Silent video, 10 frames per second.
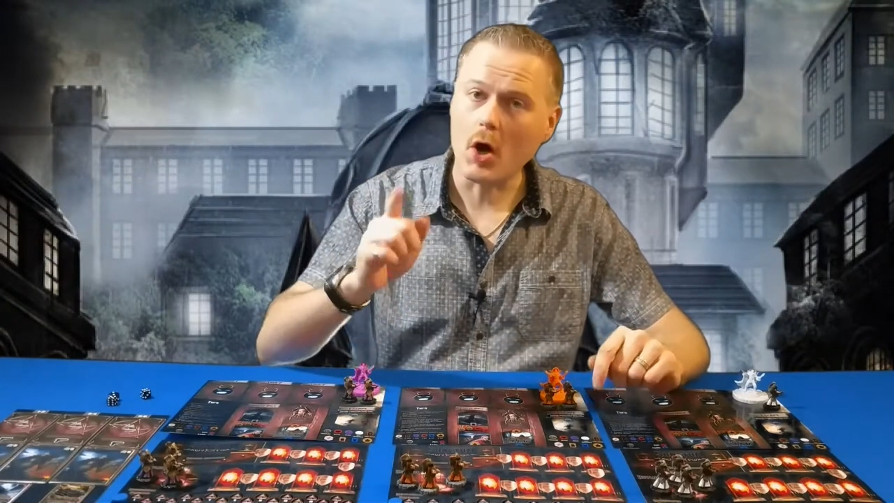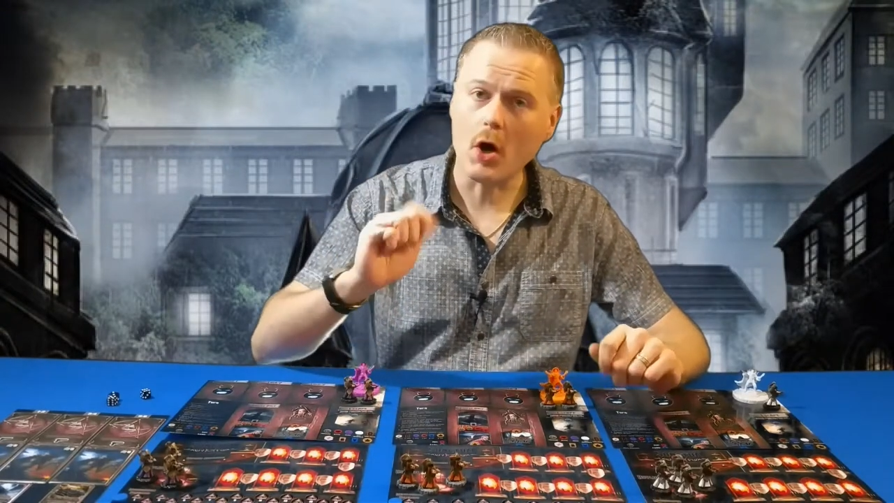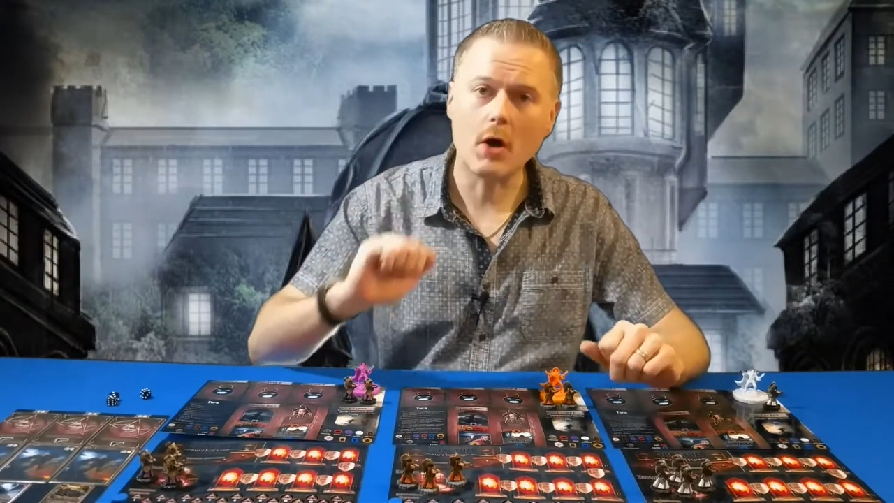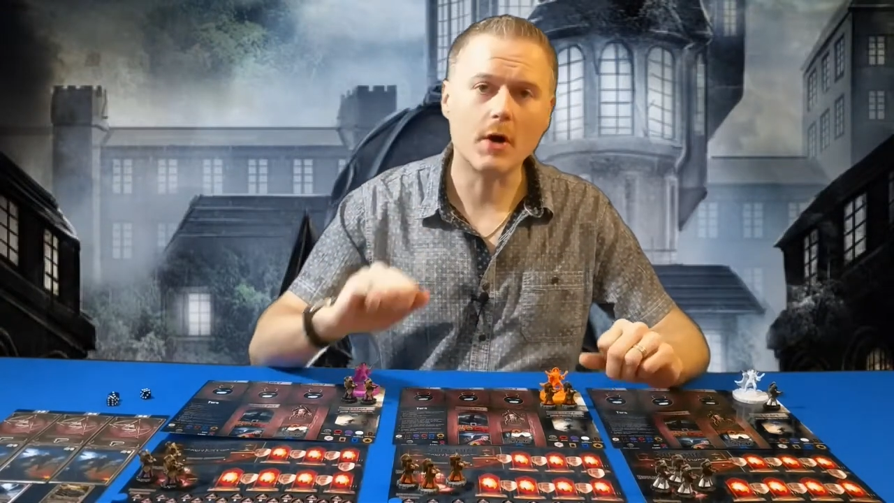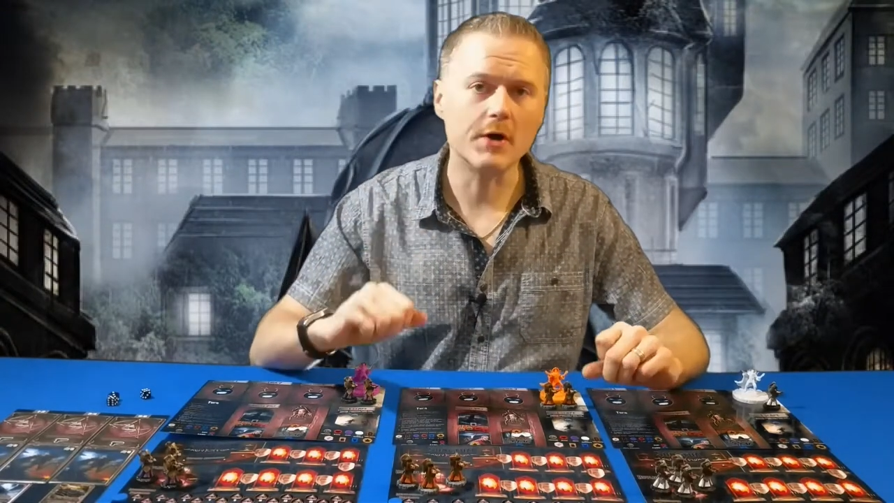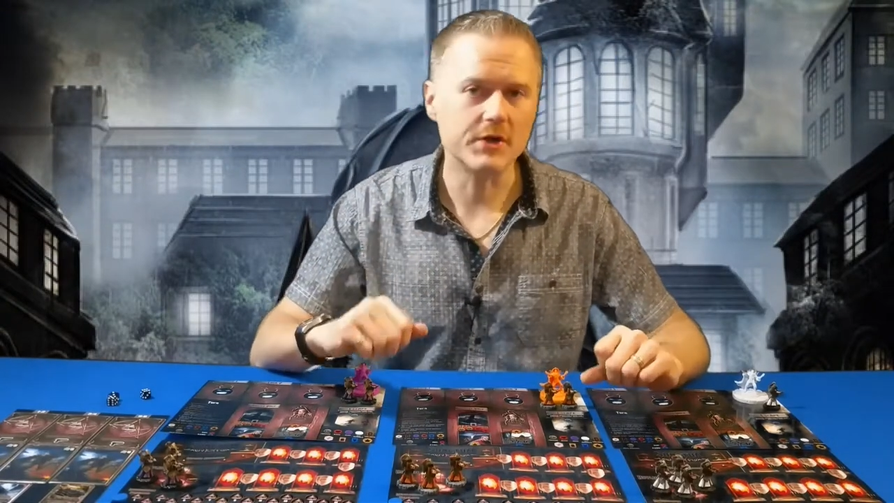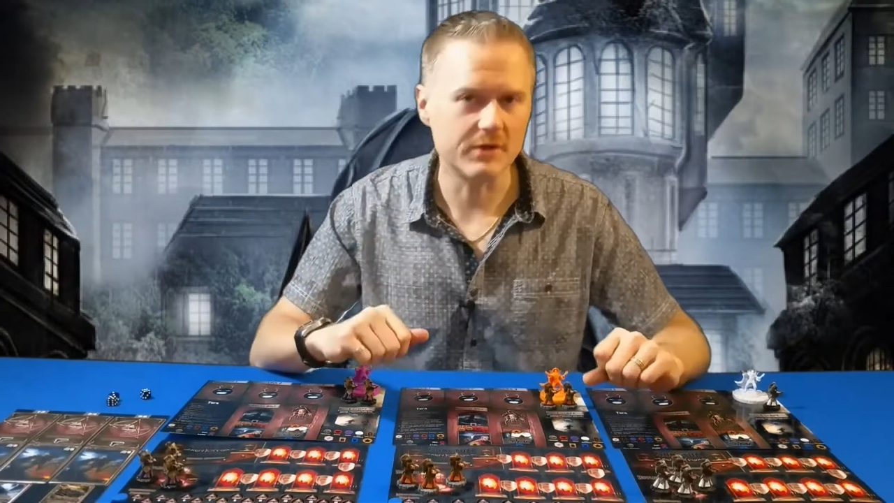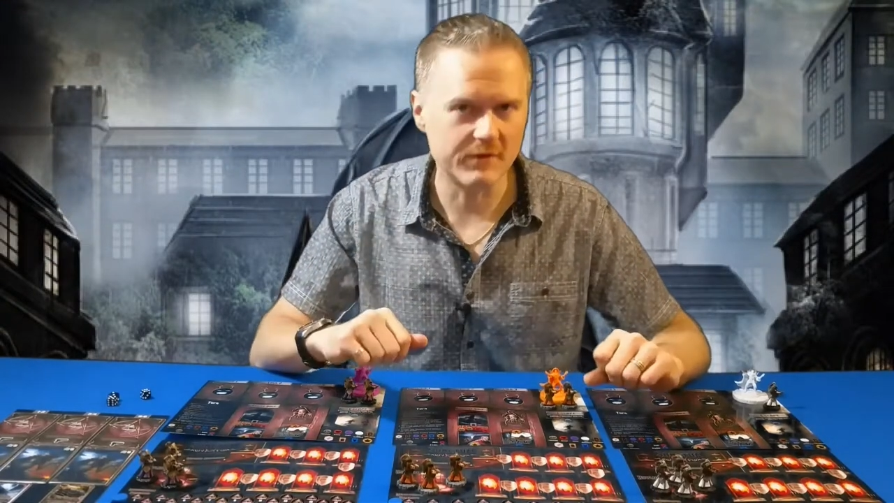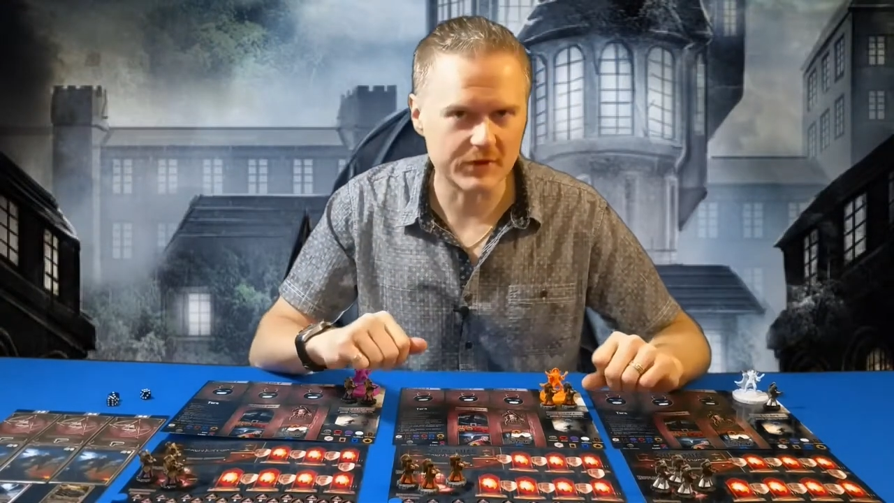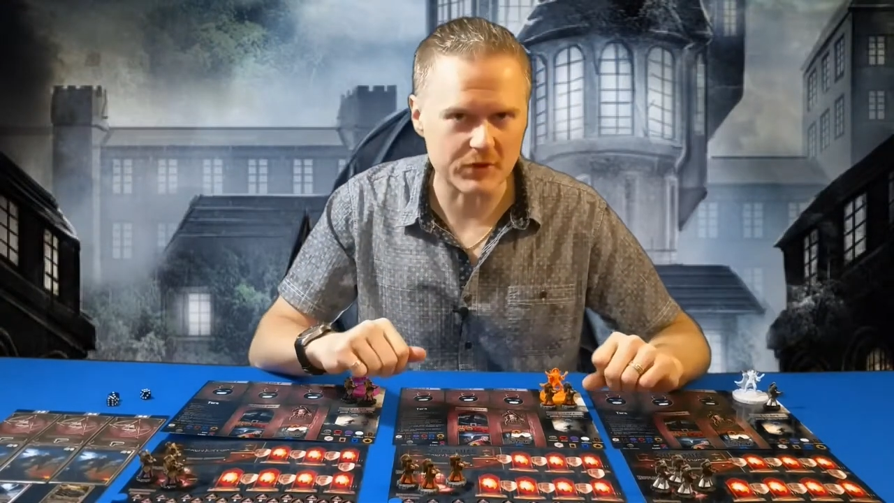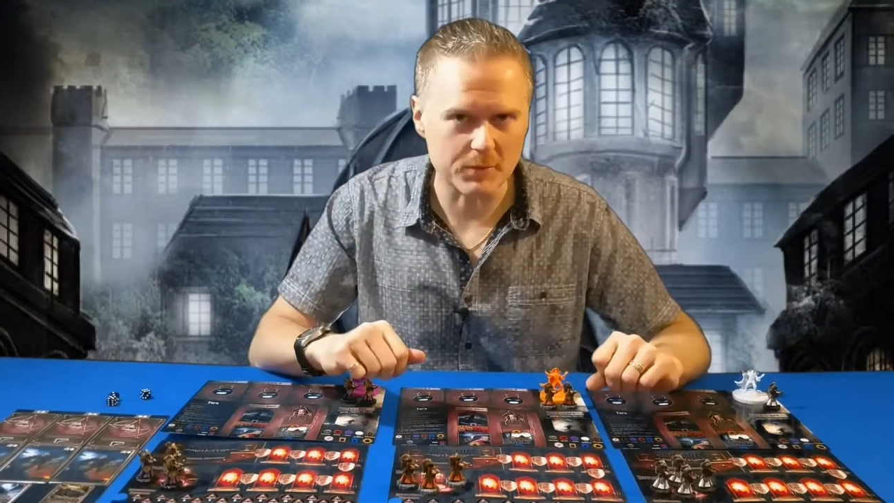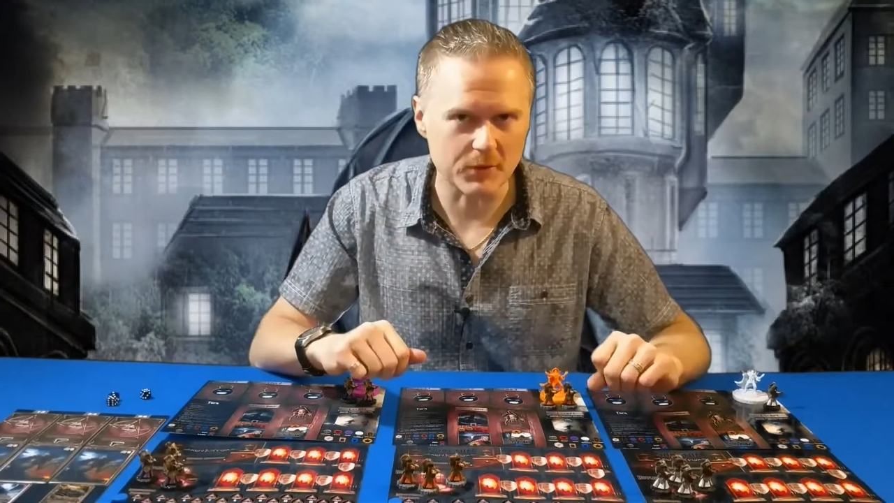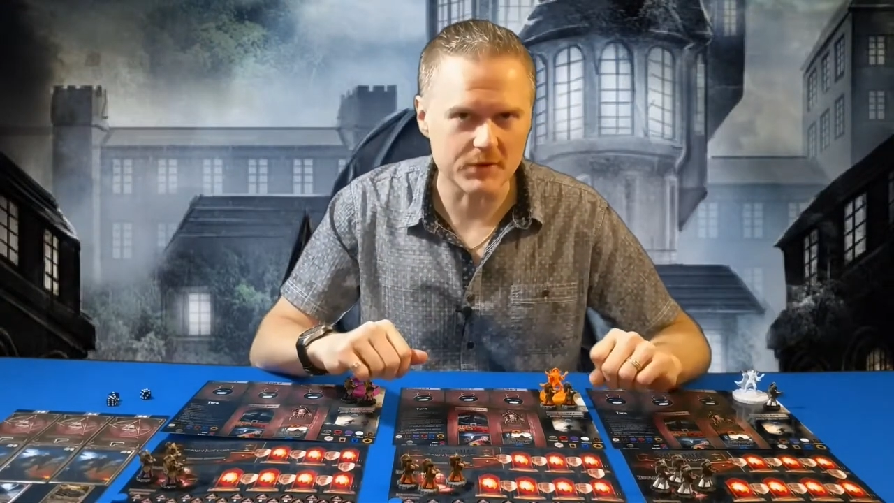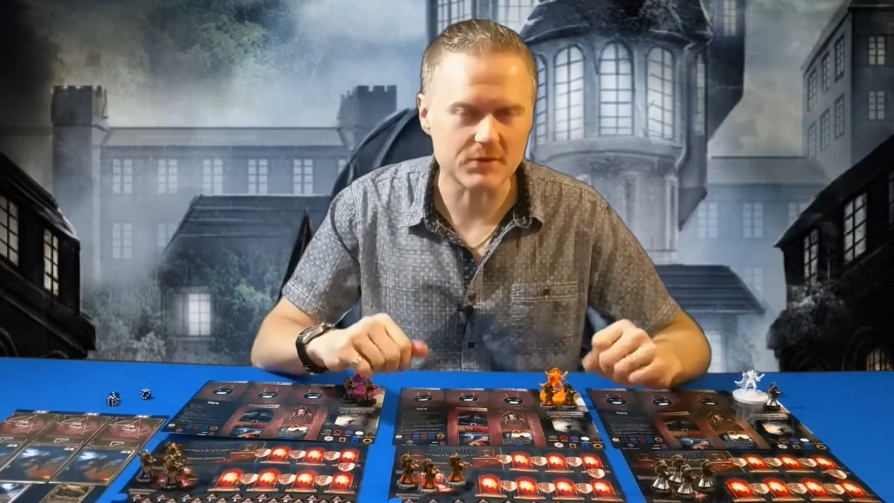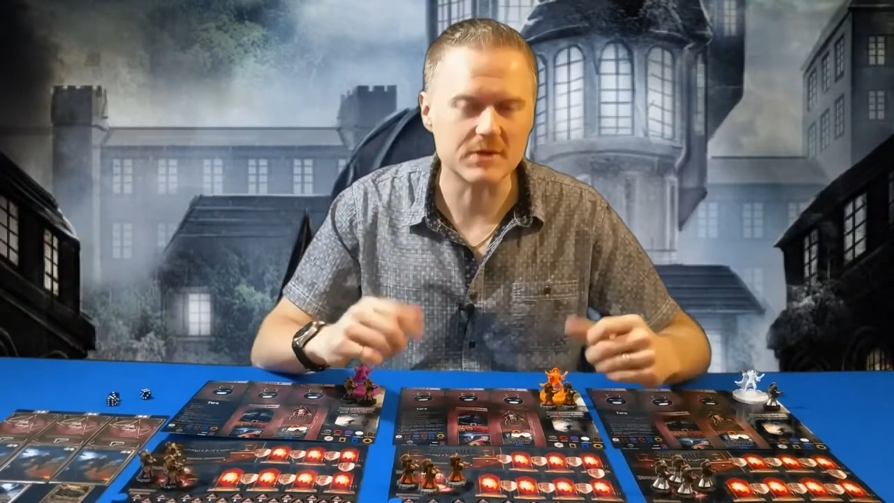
are your victory points.